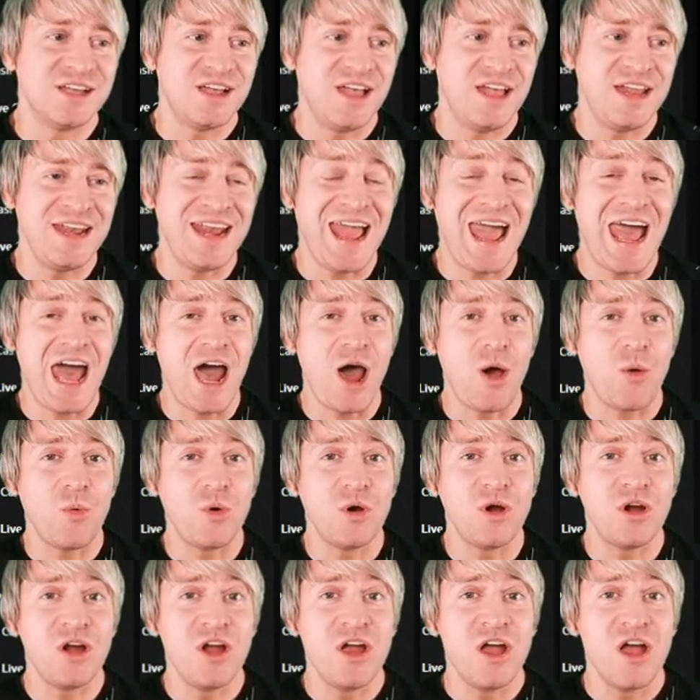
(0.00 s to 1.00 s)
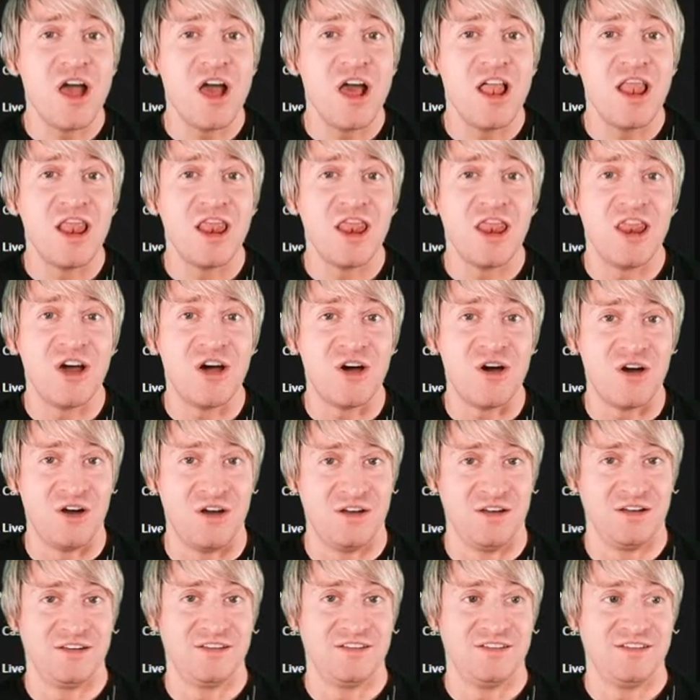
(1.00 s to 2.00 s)
an hour
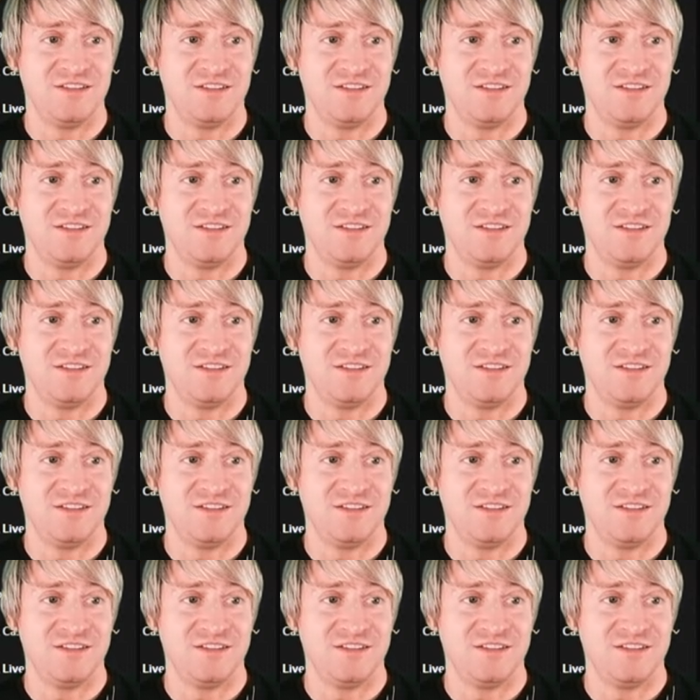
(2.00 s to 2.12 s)
long.